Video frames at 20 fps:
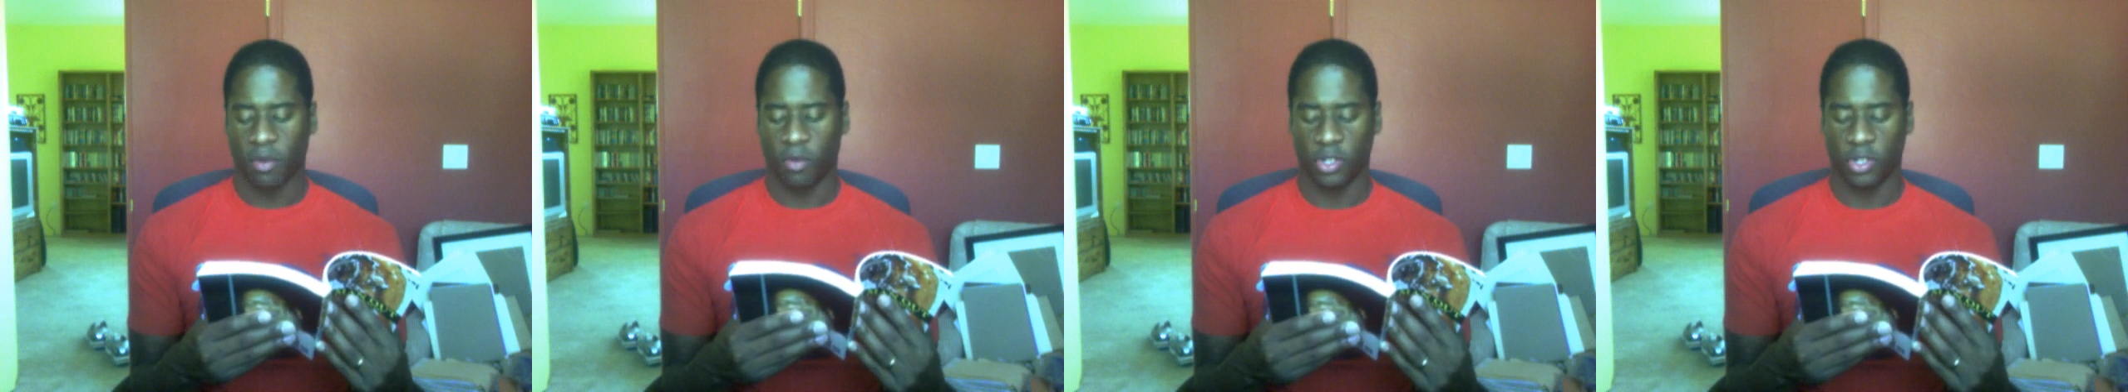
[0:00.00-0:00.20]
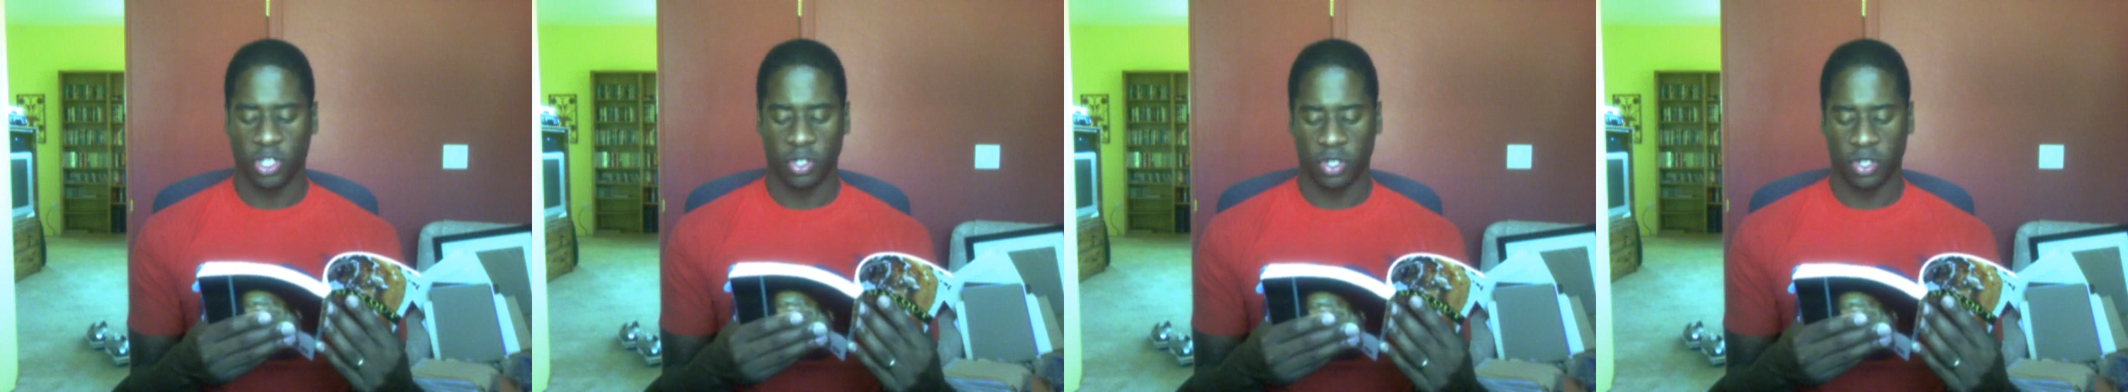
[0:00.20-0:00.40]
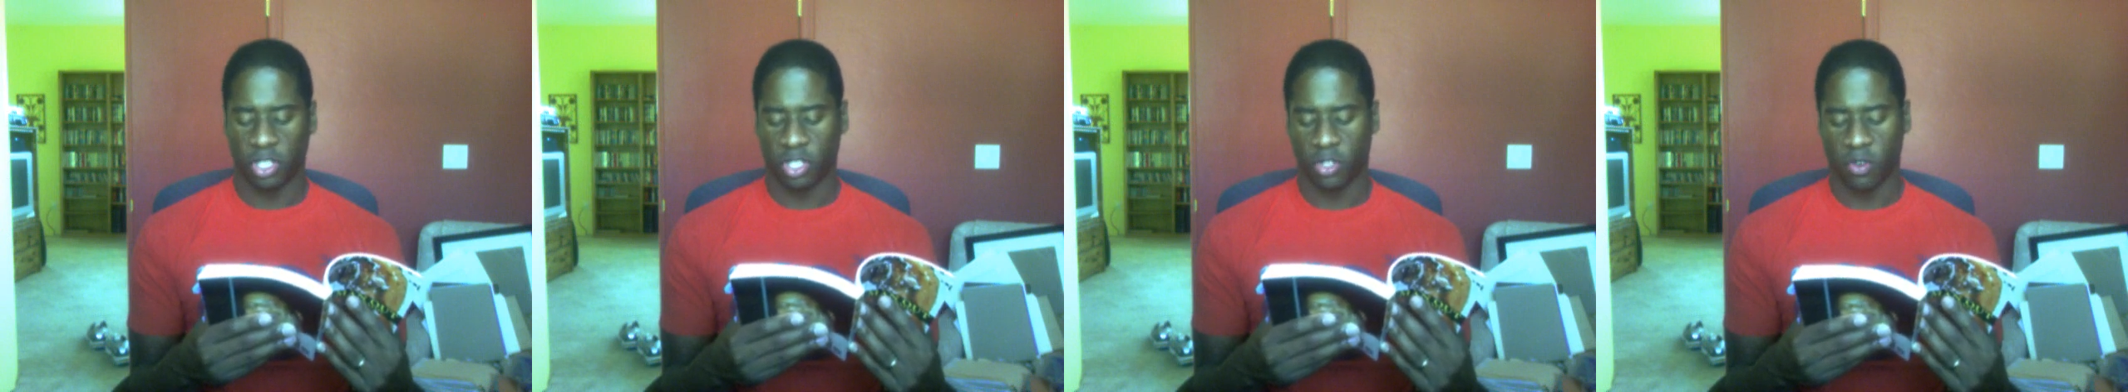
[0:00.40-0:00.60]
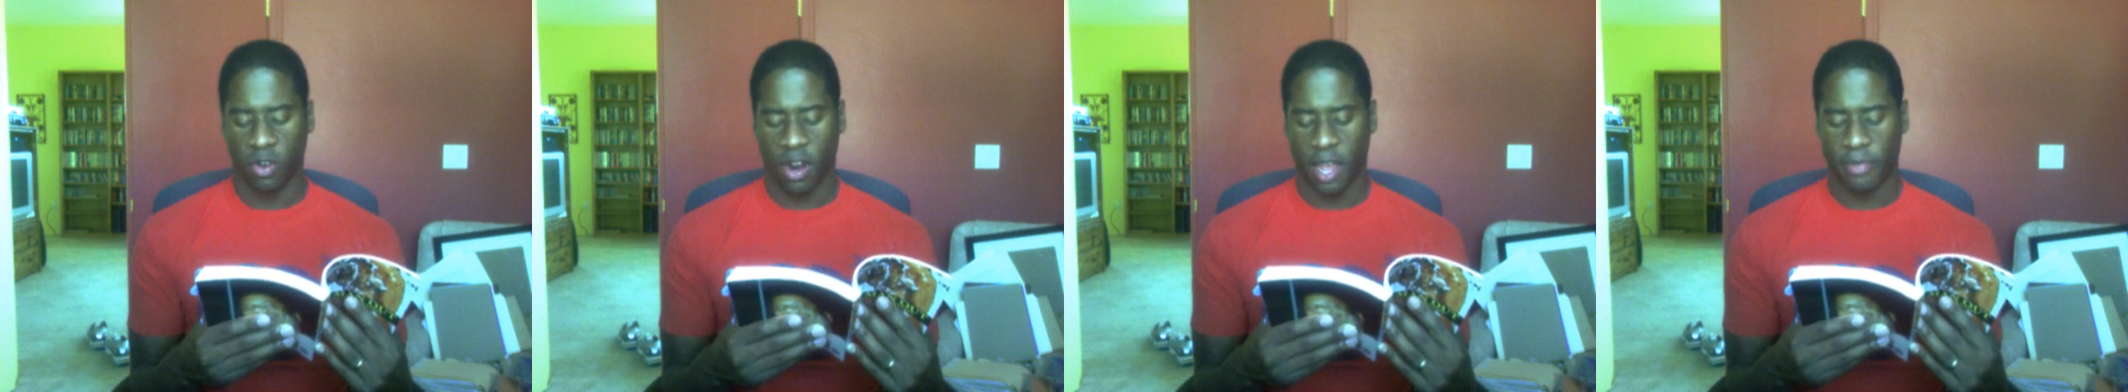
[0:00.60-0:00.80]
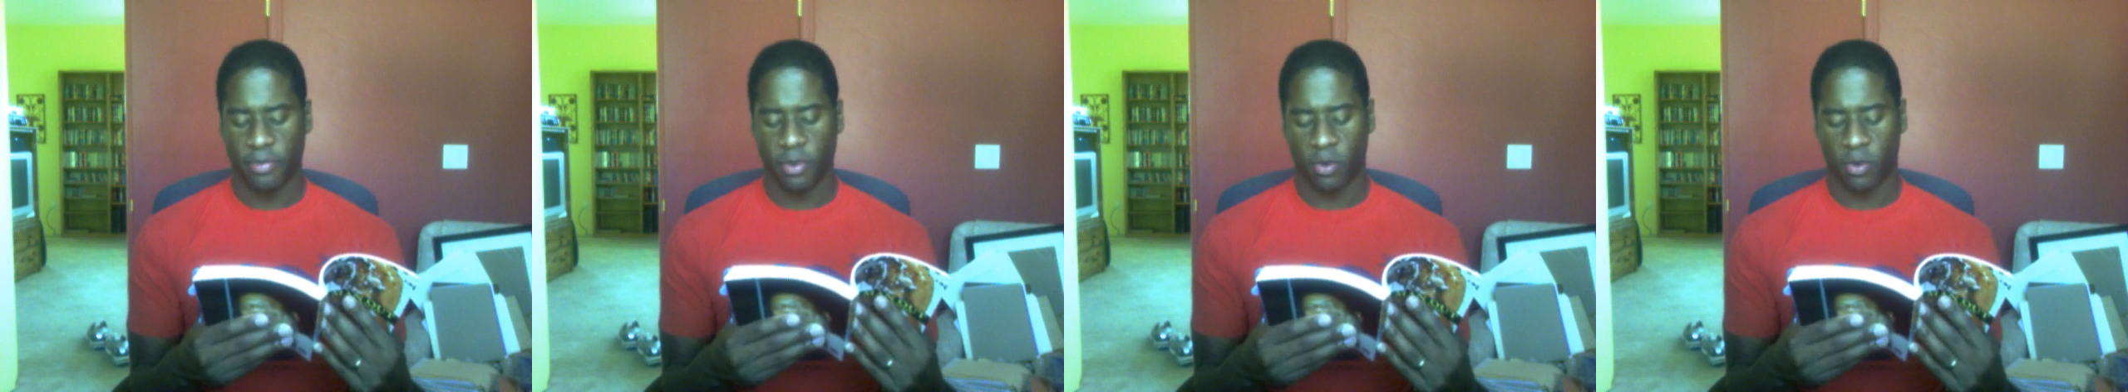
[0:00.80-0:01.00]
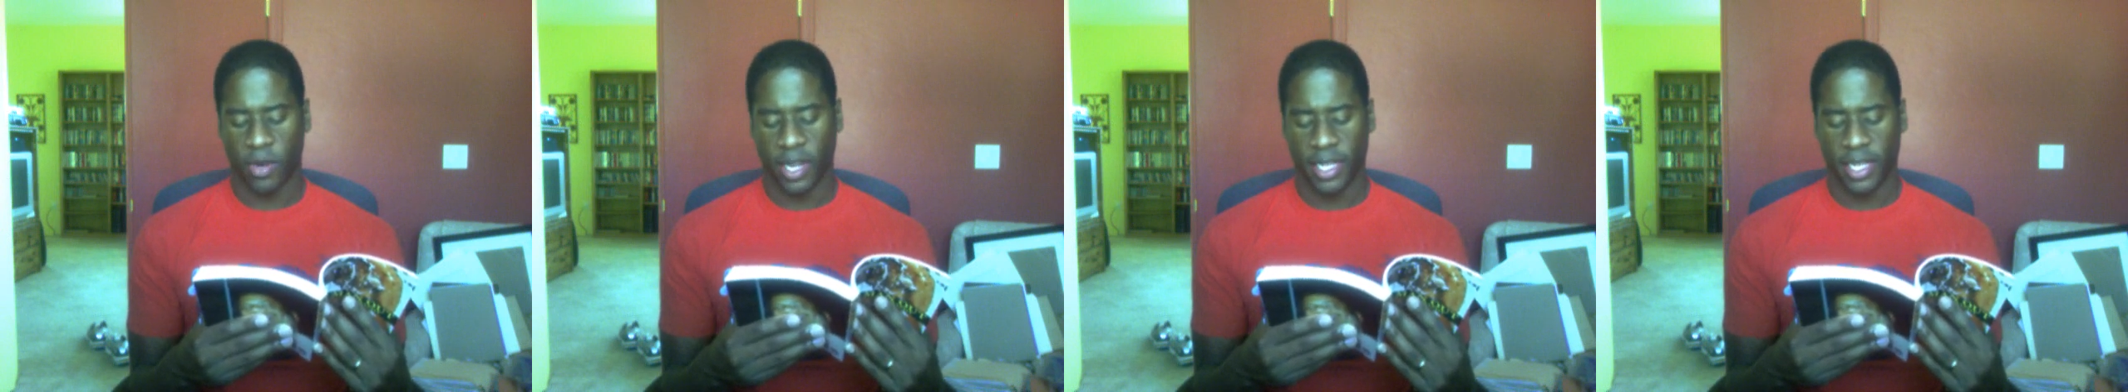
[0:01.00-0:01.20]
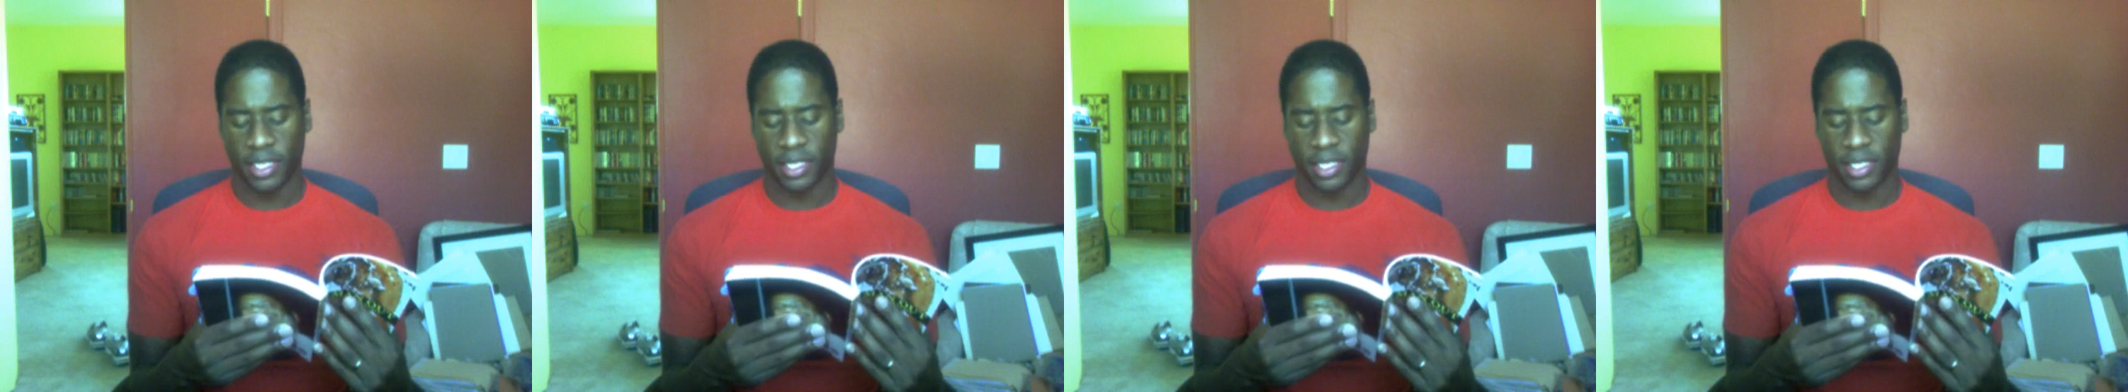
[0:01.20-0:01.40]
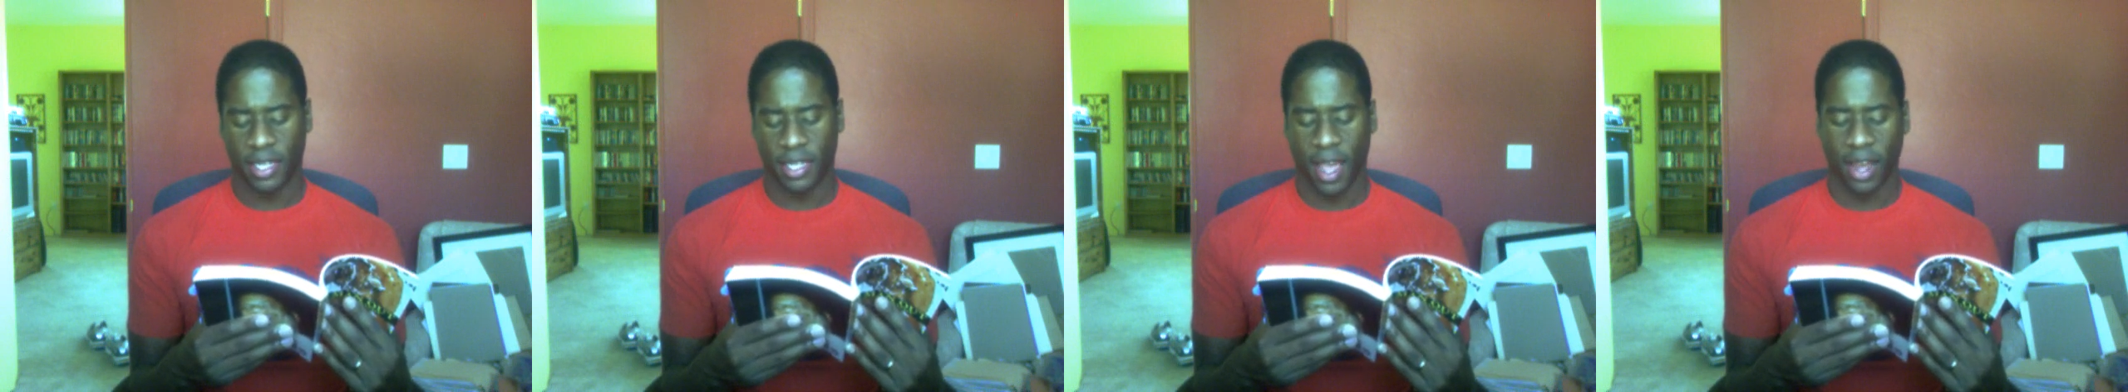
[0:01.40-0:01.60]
Would you describe your race?